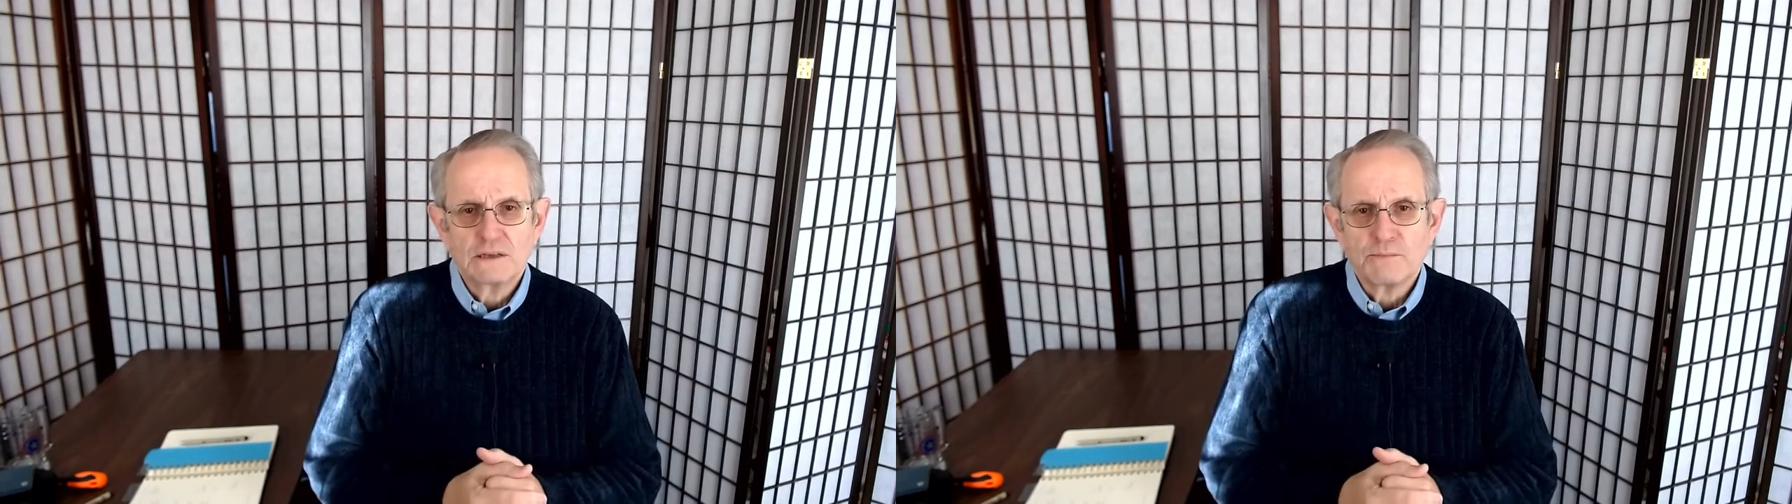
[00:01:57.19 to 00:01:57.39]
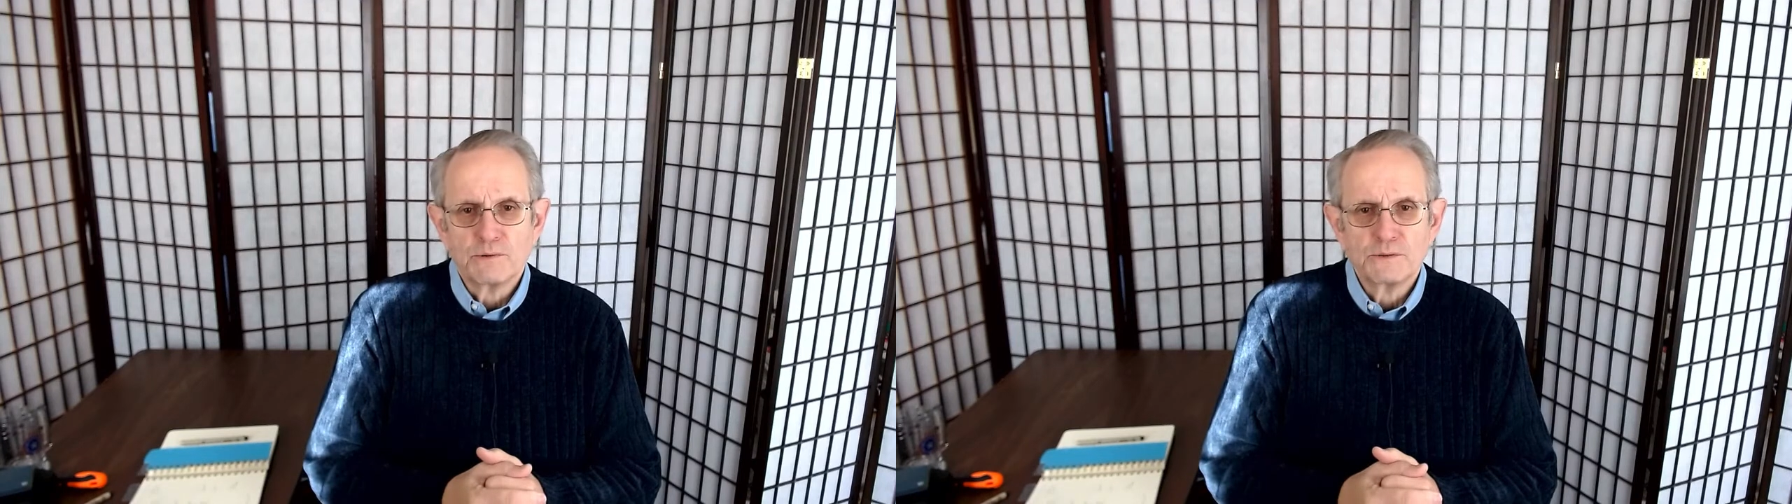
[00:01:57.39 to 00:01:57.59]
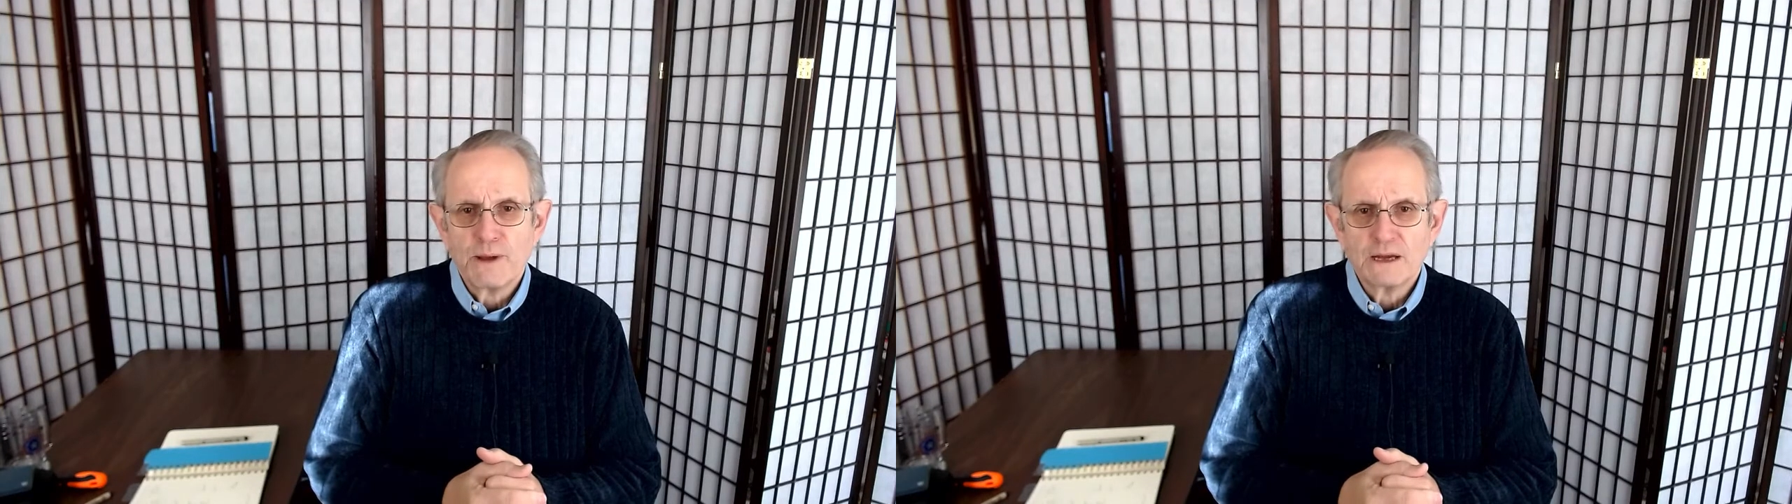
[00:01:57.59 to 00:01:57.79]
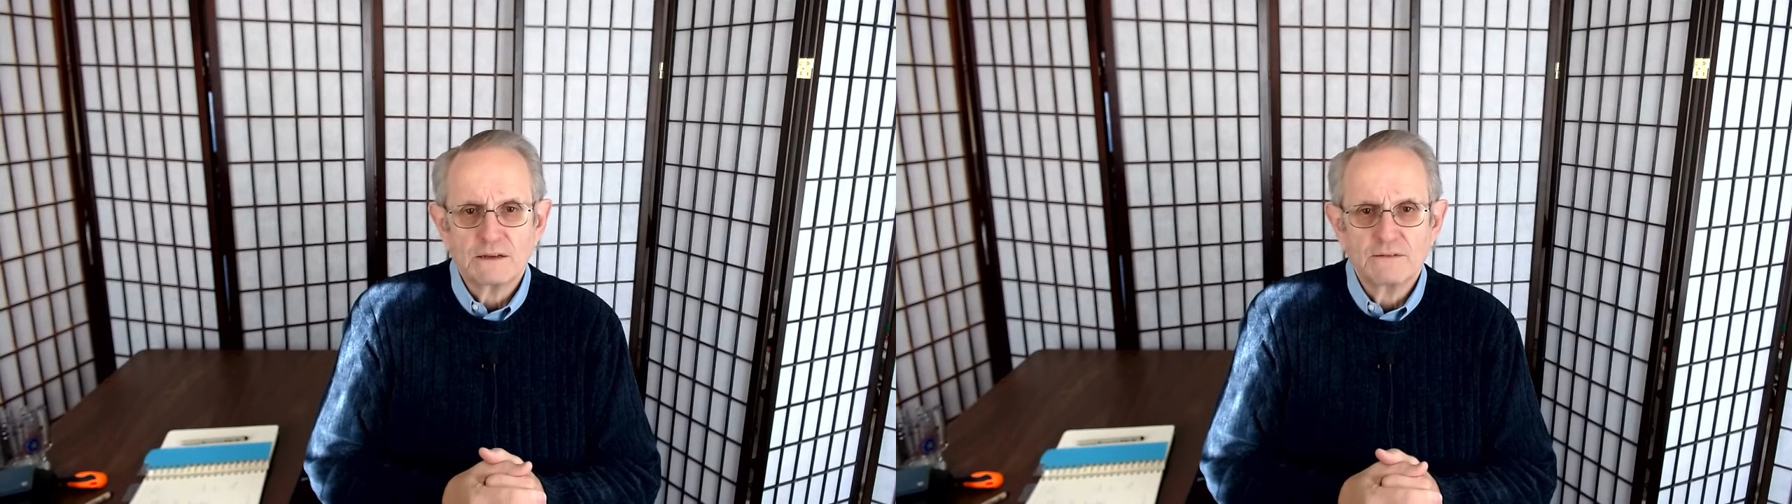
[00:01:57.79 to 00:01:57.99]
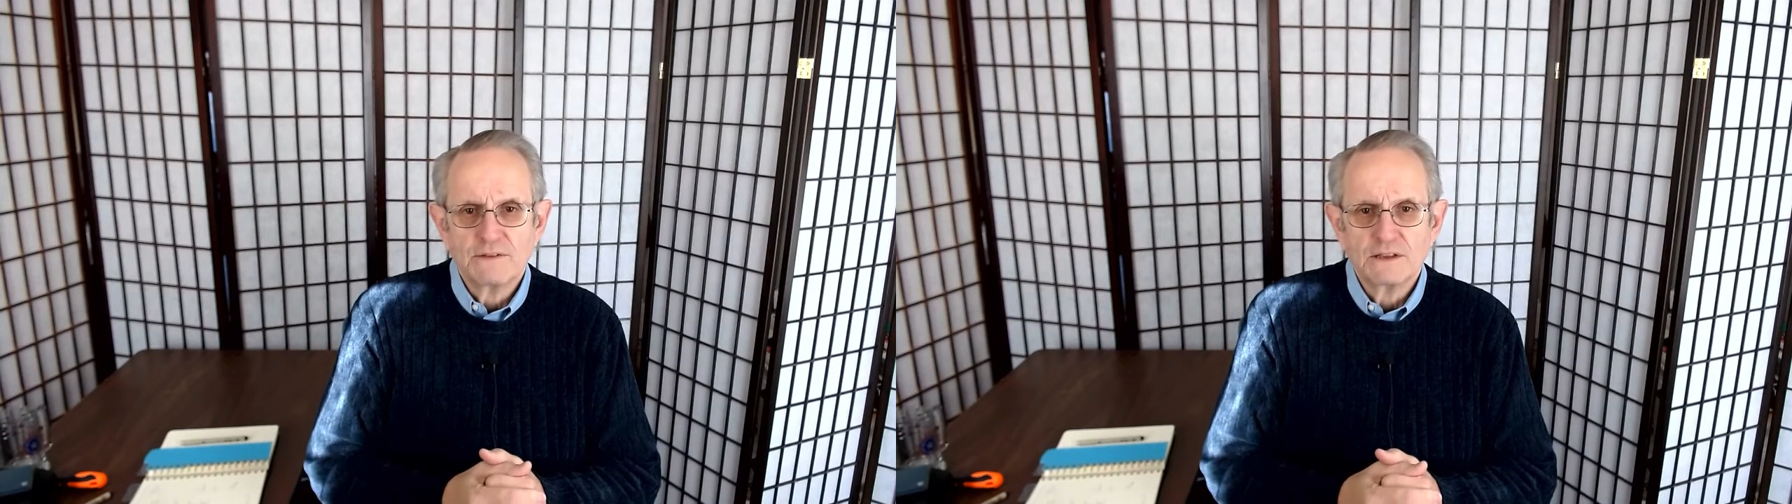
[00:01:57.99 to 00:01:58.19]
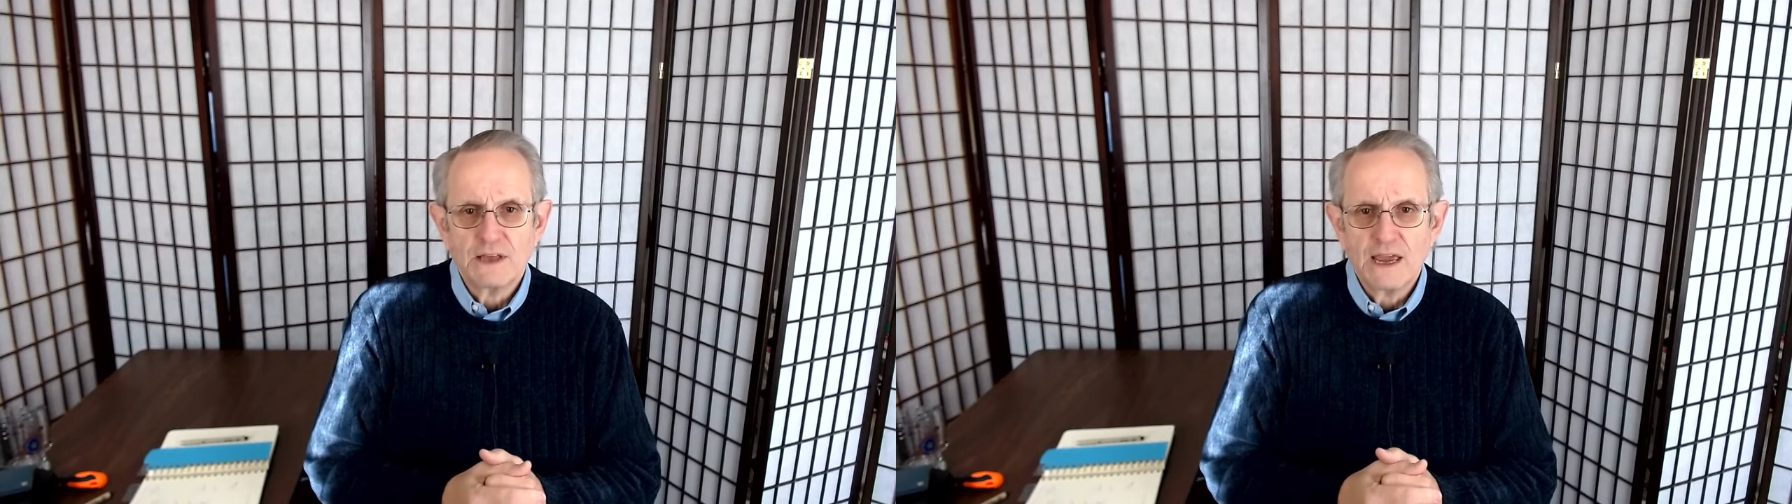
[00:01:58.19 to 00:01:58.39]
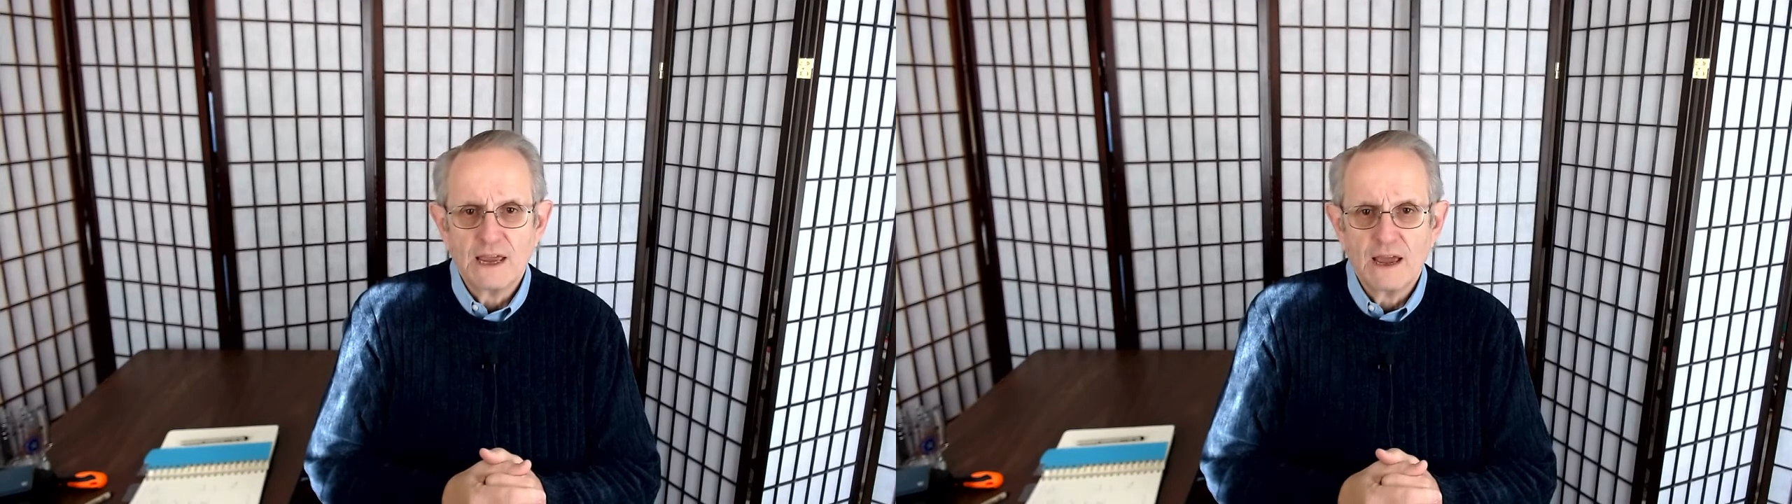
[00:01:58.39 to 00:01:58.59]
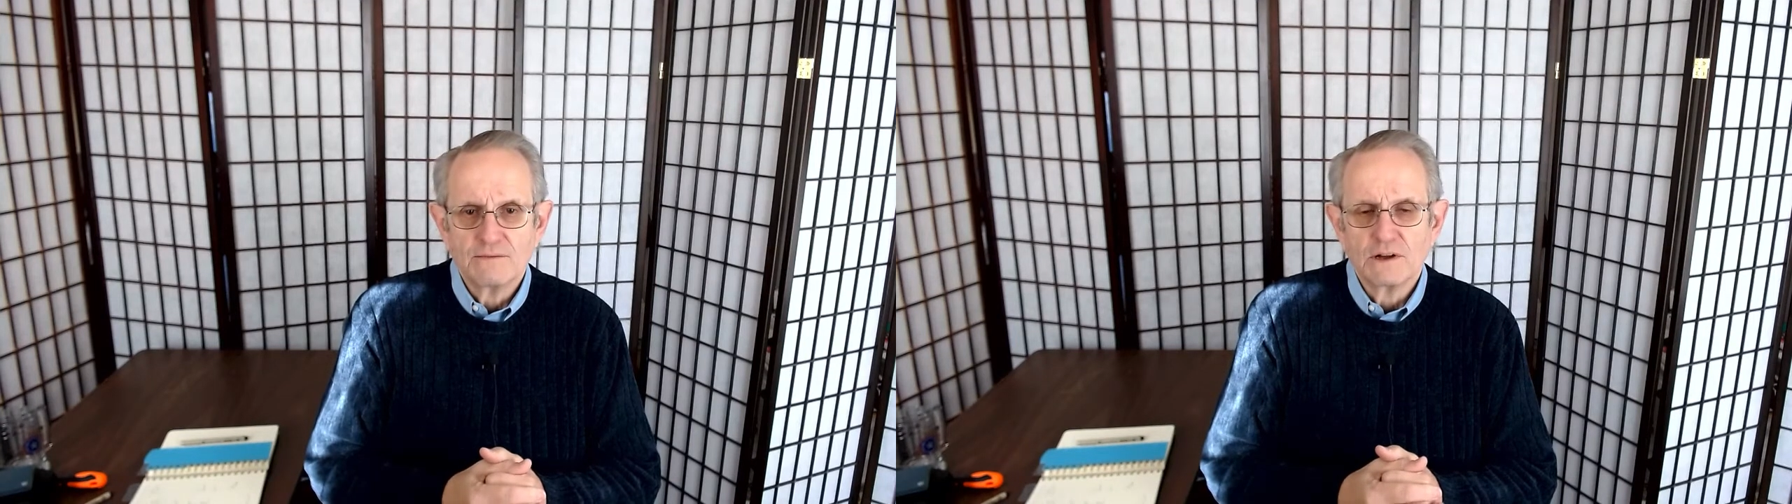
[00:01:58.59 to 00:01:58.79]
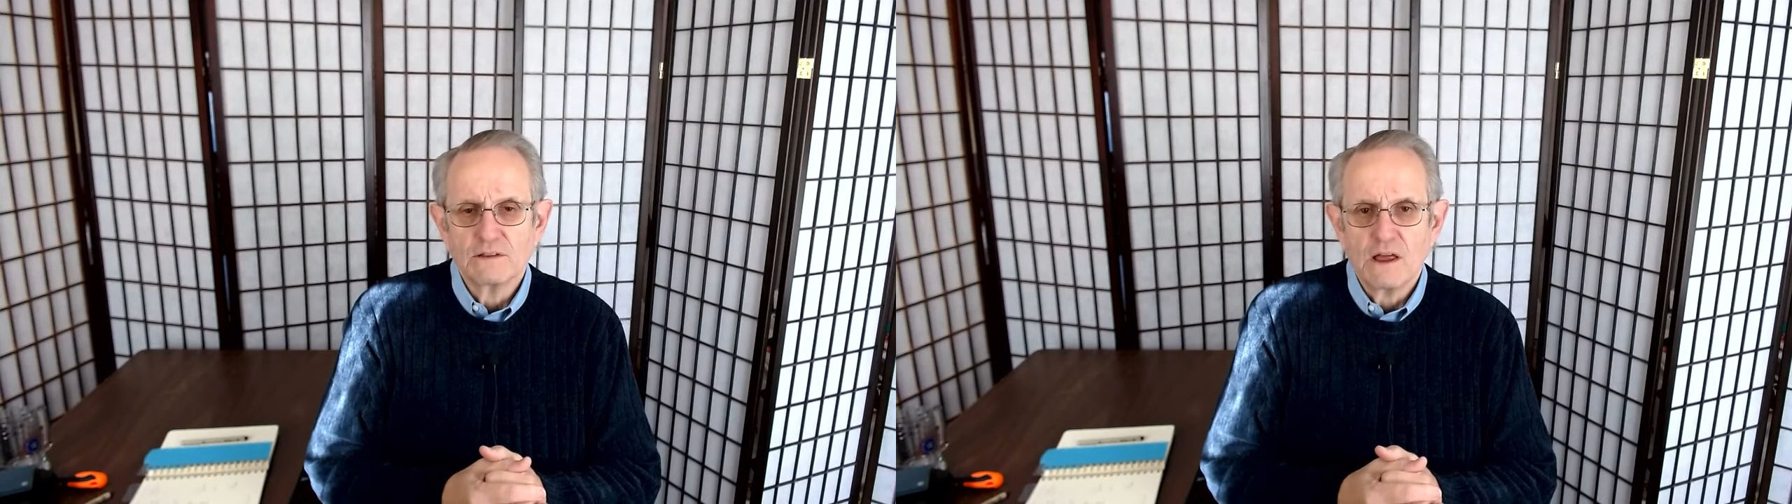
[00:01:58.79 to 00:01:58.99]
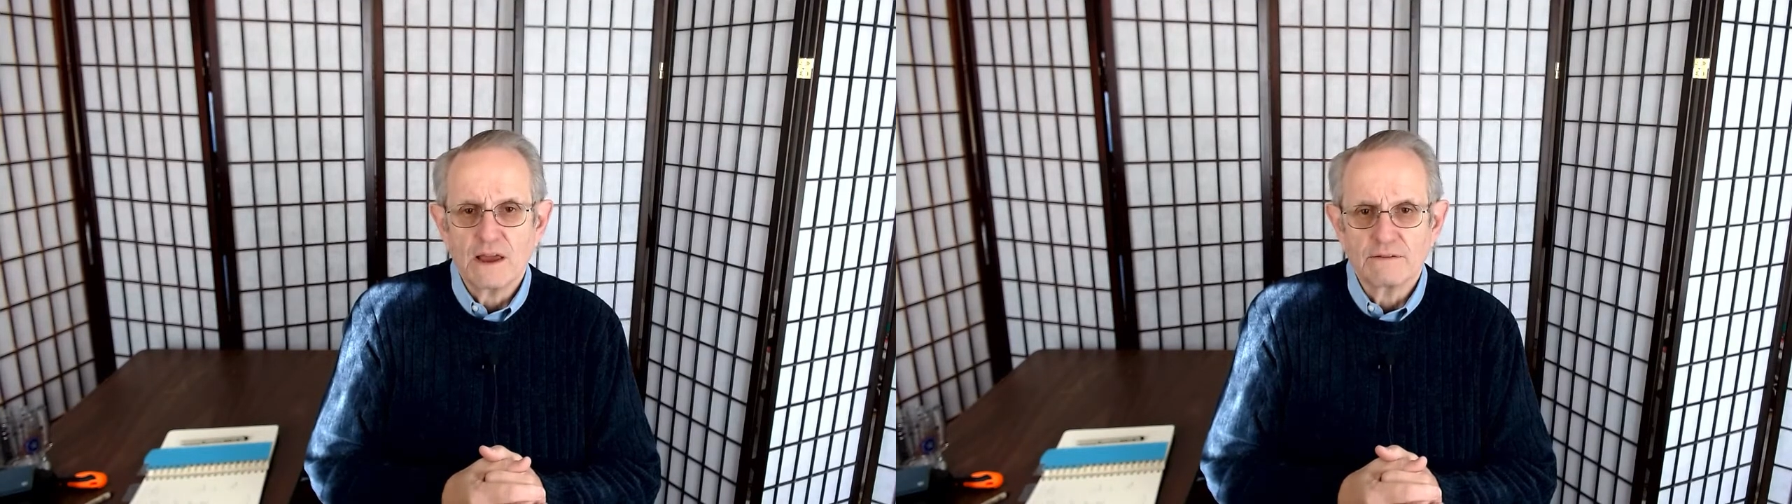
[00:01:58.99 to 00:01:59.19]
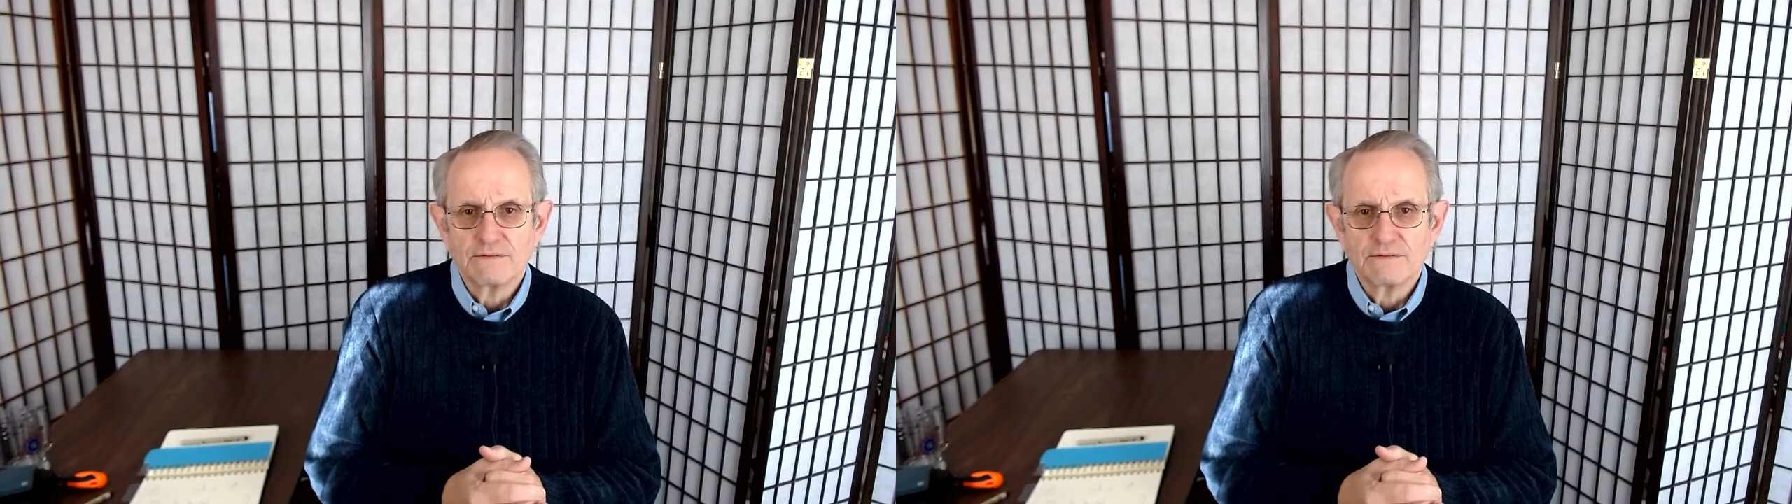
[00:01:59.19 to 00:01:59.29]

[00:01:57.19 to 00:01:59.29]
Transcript: perspective that they have on life.